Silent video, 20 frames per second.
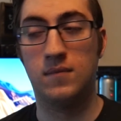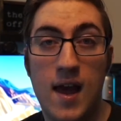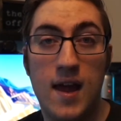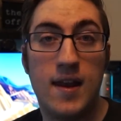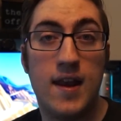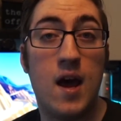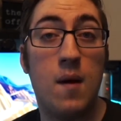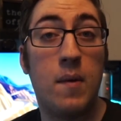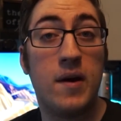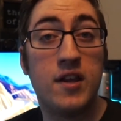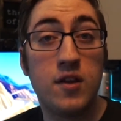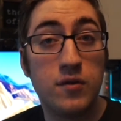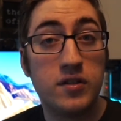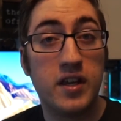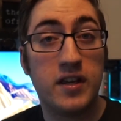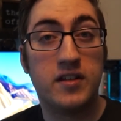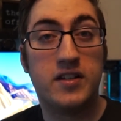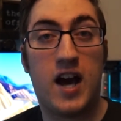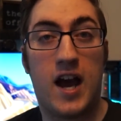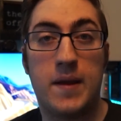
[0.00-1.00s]
Now, by
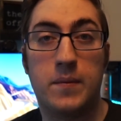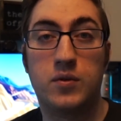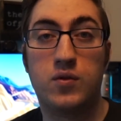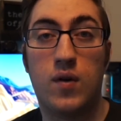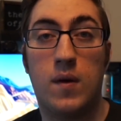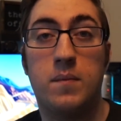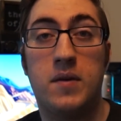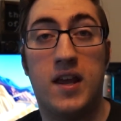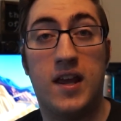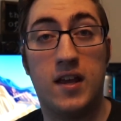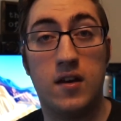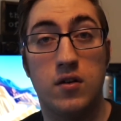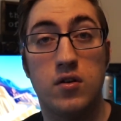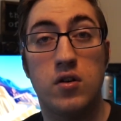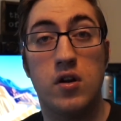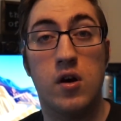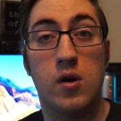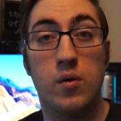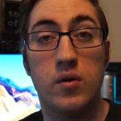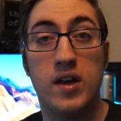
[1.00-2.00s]
using TypeScript in
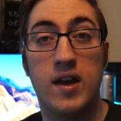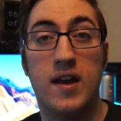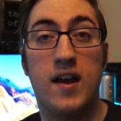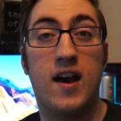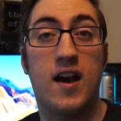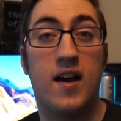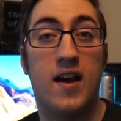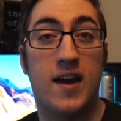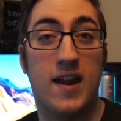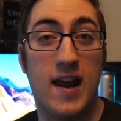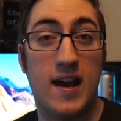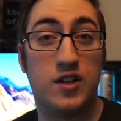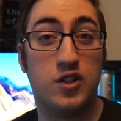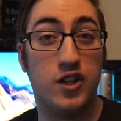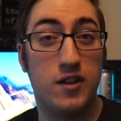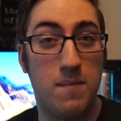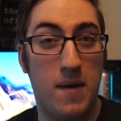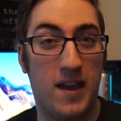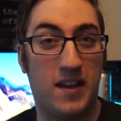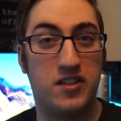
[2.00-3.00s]
Node, it
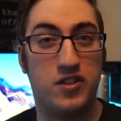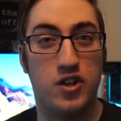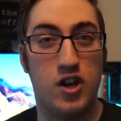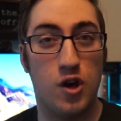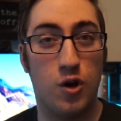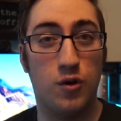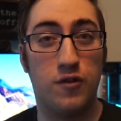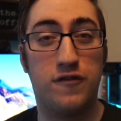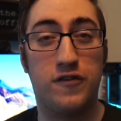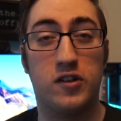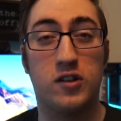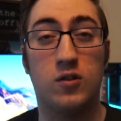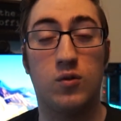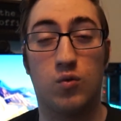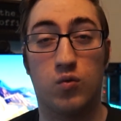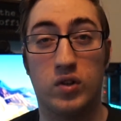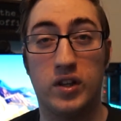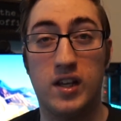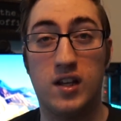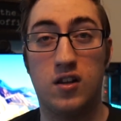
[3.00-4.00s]
actually makes Node feel
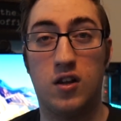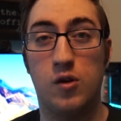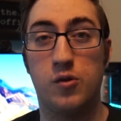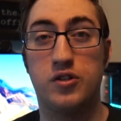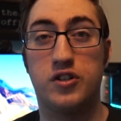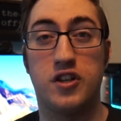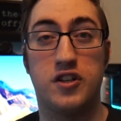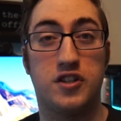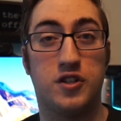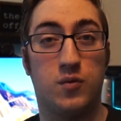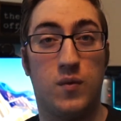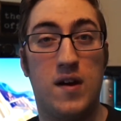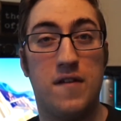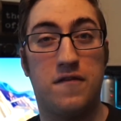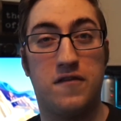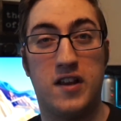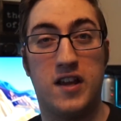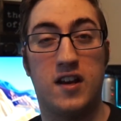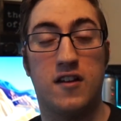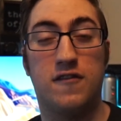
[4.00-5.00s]
really close to
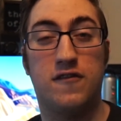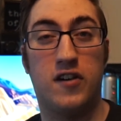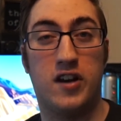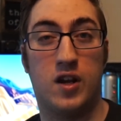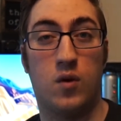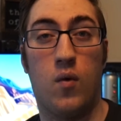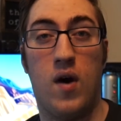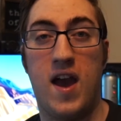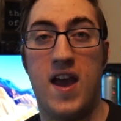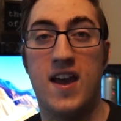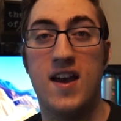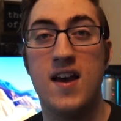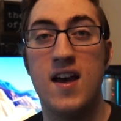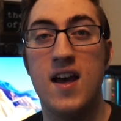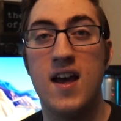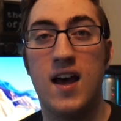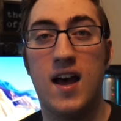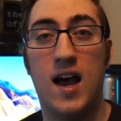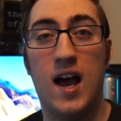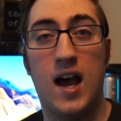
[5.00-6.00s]
Swift in a funny way.
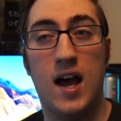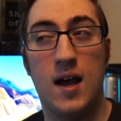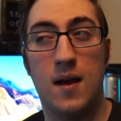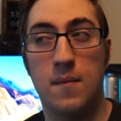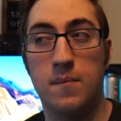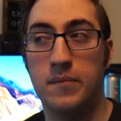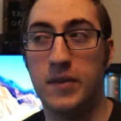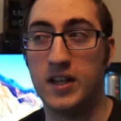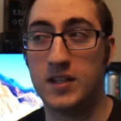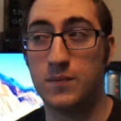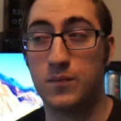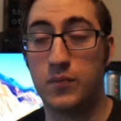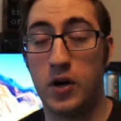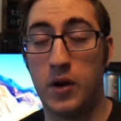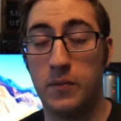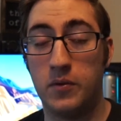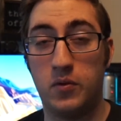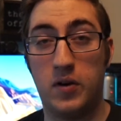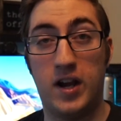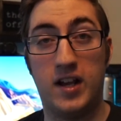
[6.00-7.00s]
That's
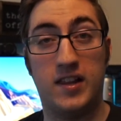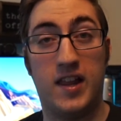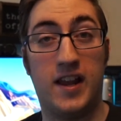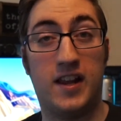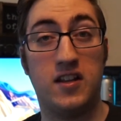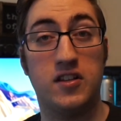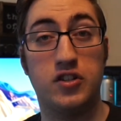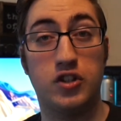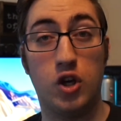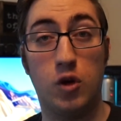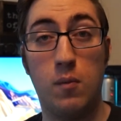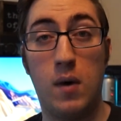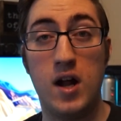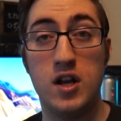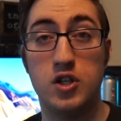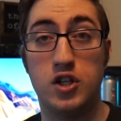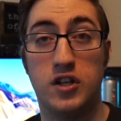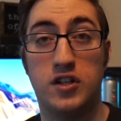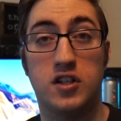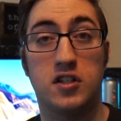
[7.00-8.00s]
probably why I like it so
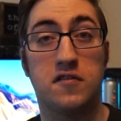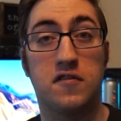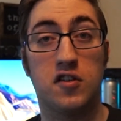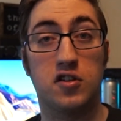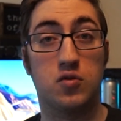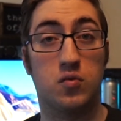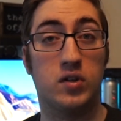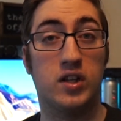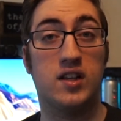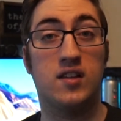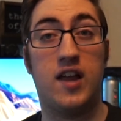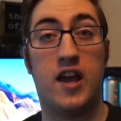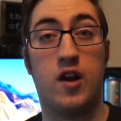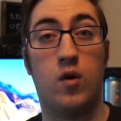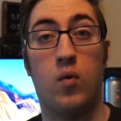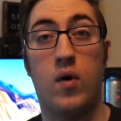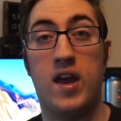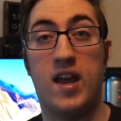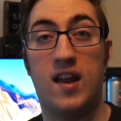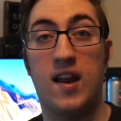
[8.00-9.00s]
much. It just feels really
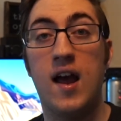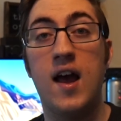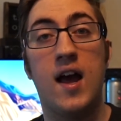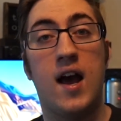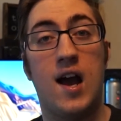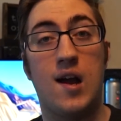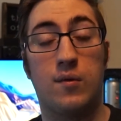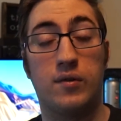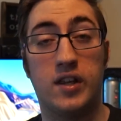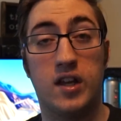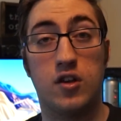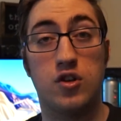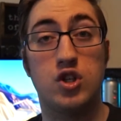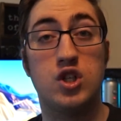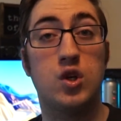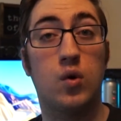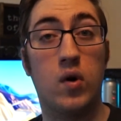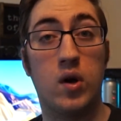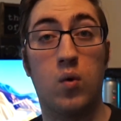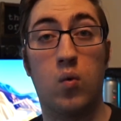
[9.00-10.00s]
lightweight. I really
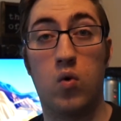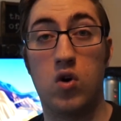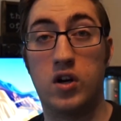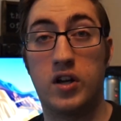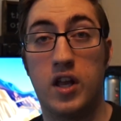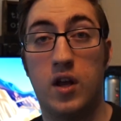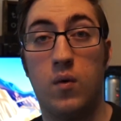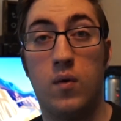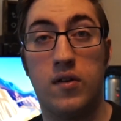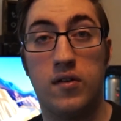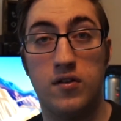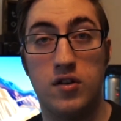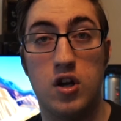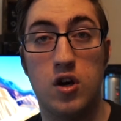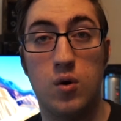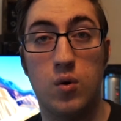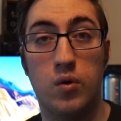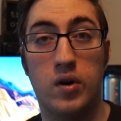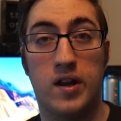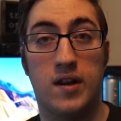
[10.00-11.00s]
enjoy working with
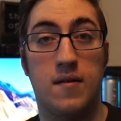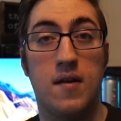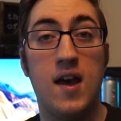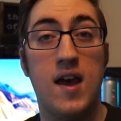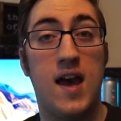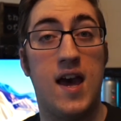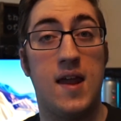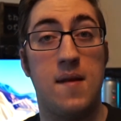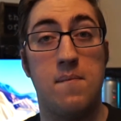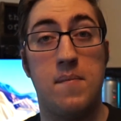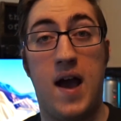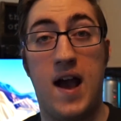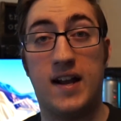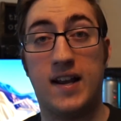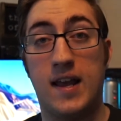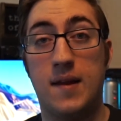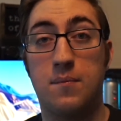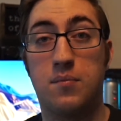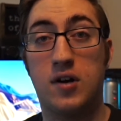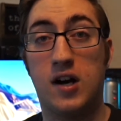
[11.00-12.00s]
Node and
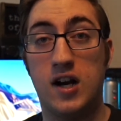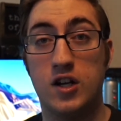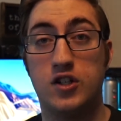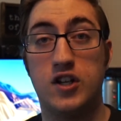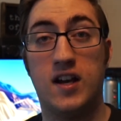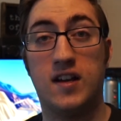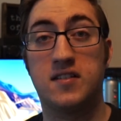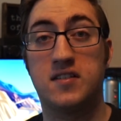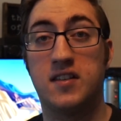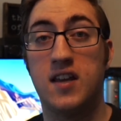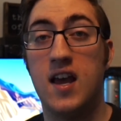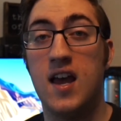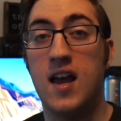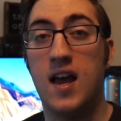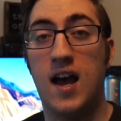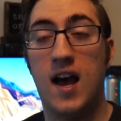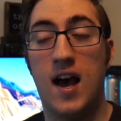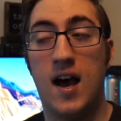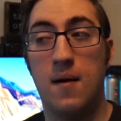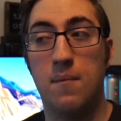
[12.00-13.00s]
back-end projects,
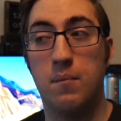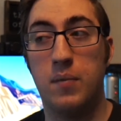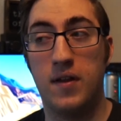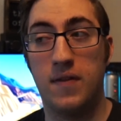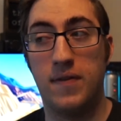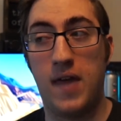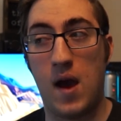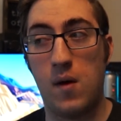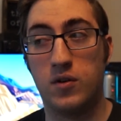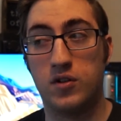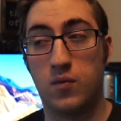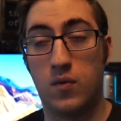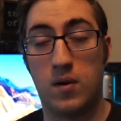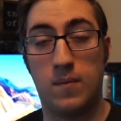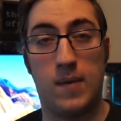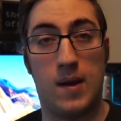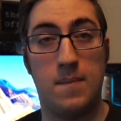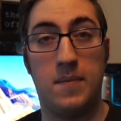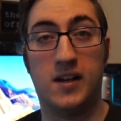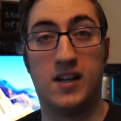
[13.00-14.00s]
but that was one of
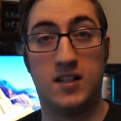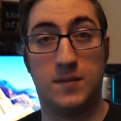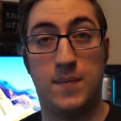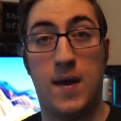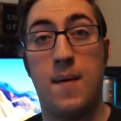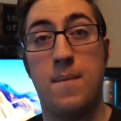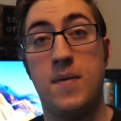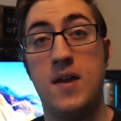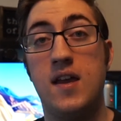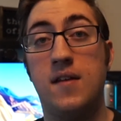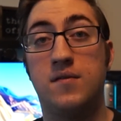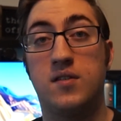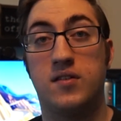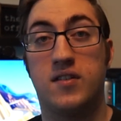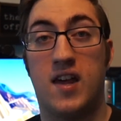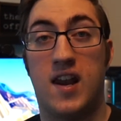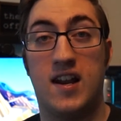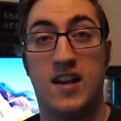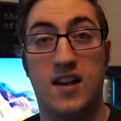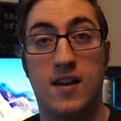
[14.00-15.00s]
my biggest pet peeves, is
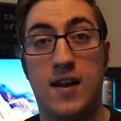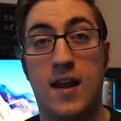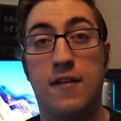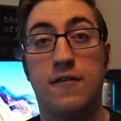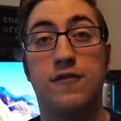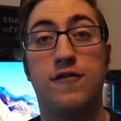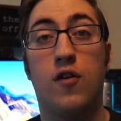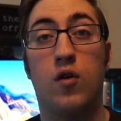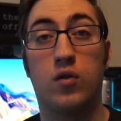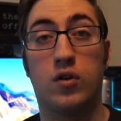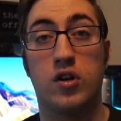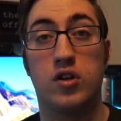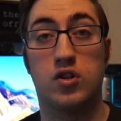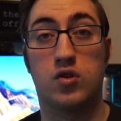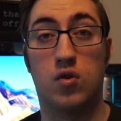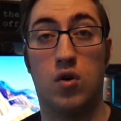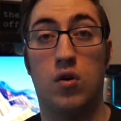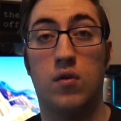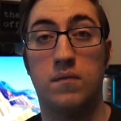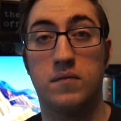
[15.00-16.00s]
that I didn't have full
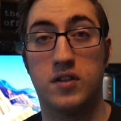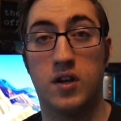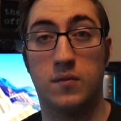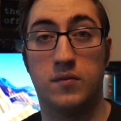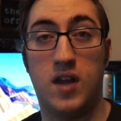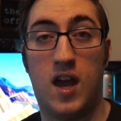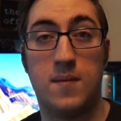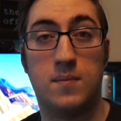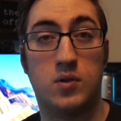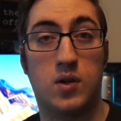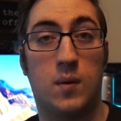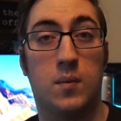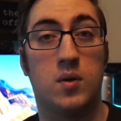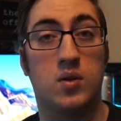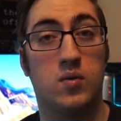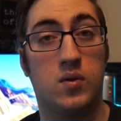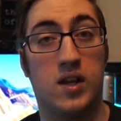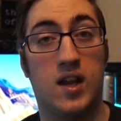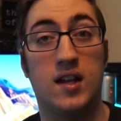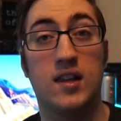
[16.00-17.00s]
control. So TypeScript has
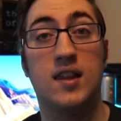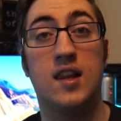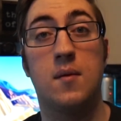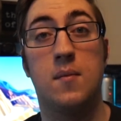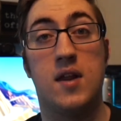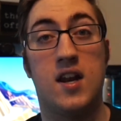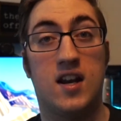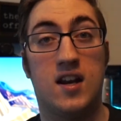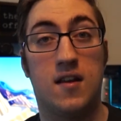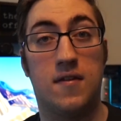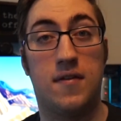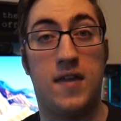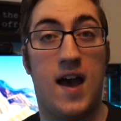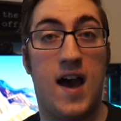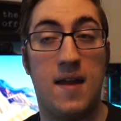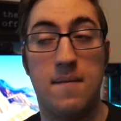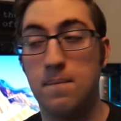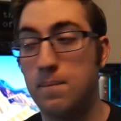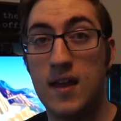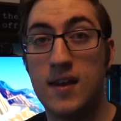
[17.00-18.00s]
really eliminated
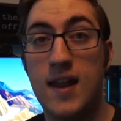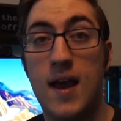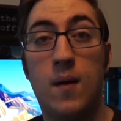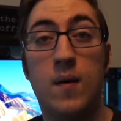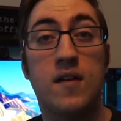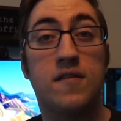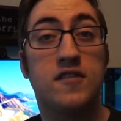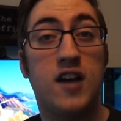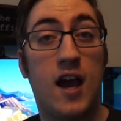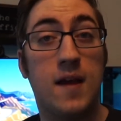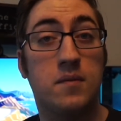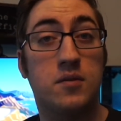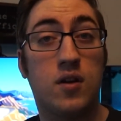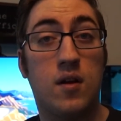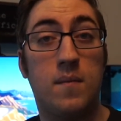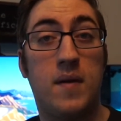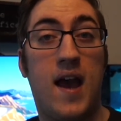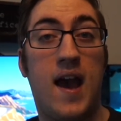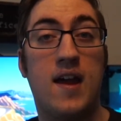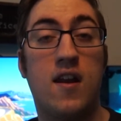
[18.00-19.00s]
that. Now, if
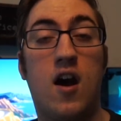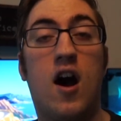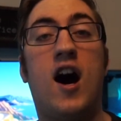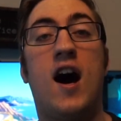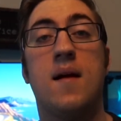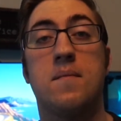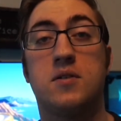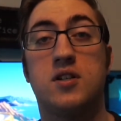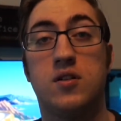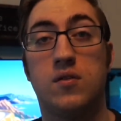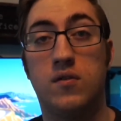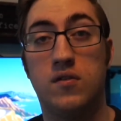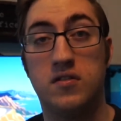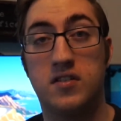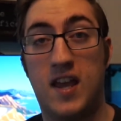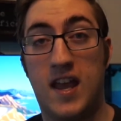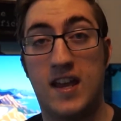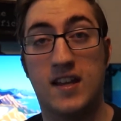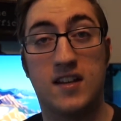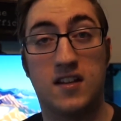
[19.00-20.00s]
TypeScript had
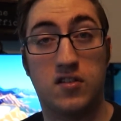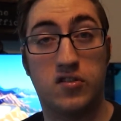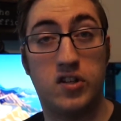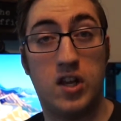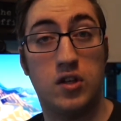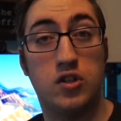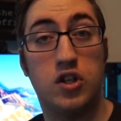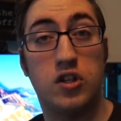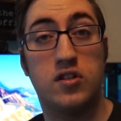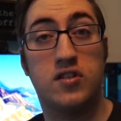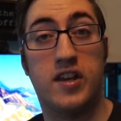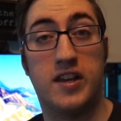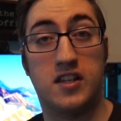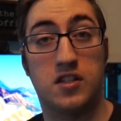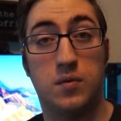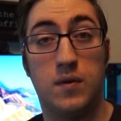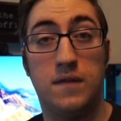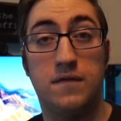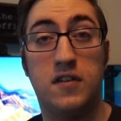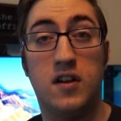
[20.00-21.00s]
optionals and extensions like
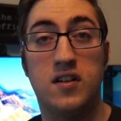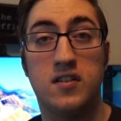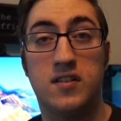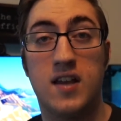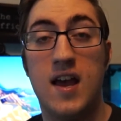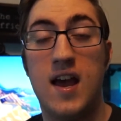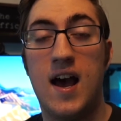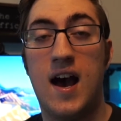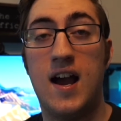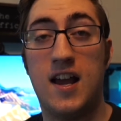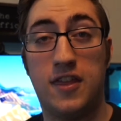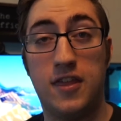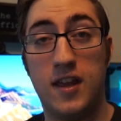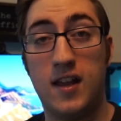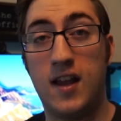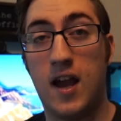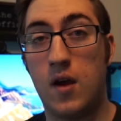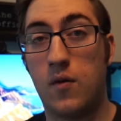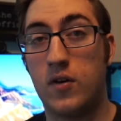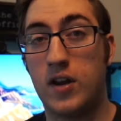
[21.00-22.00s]
Swift does, I think
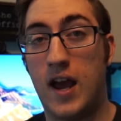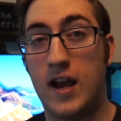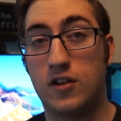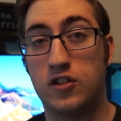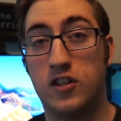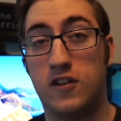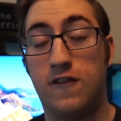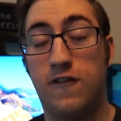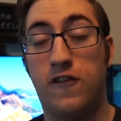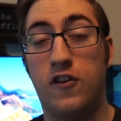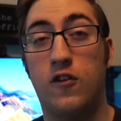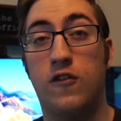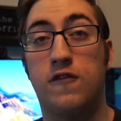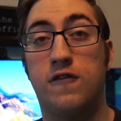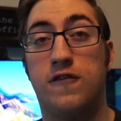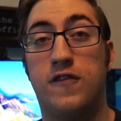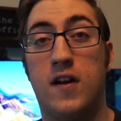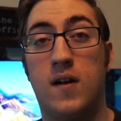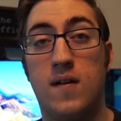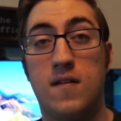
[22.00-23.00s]
I would actually feel
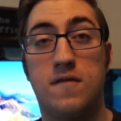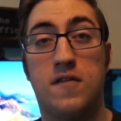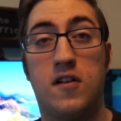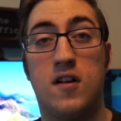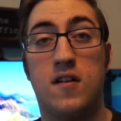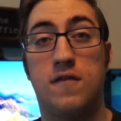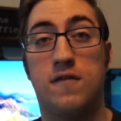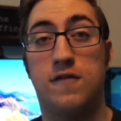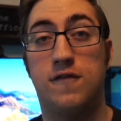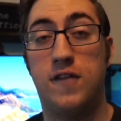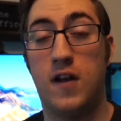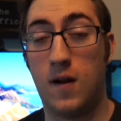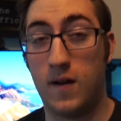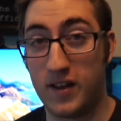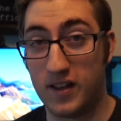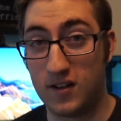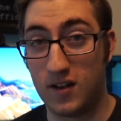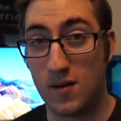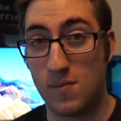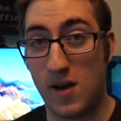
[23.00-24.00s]
very, very, very
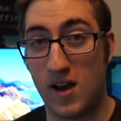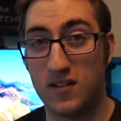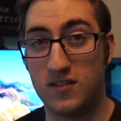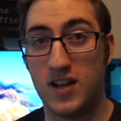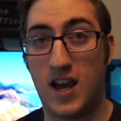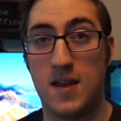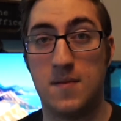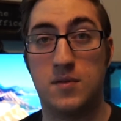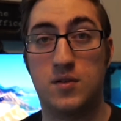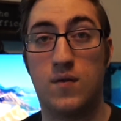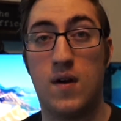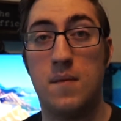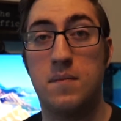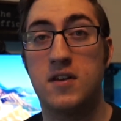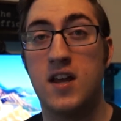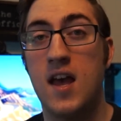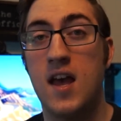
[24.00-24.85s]
good about TypeScript.